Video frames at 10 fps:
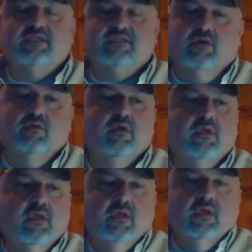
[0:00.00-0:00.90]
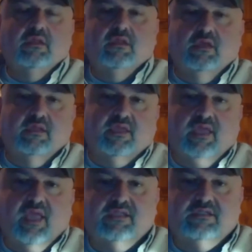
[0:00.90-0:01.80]
So the
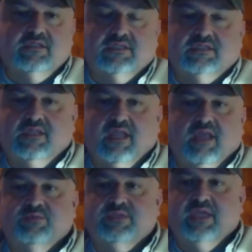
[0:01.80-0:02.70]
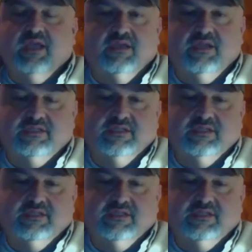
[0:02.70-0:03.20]
kids that helps out and does